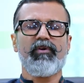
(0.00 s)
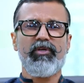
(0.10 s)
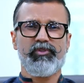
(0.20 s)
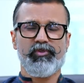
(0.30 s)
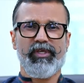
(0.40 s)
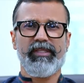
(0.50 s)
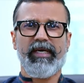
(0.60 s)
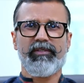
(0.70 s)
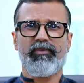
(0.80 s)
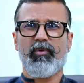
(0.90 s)
all used to think
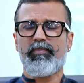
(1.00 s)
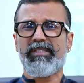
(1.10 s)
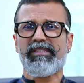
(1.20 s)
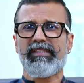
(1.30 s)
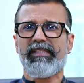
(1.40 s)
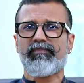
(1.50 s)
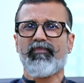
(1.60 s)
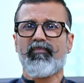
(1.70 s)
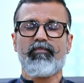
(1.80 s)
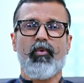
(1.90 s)
that obesity is
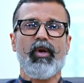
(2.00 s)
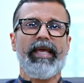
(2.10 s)
more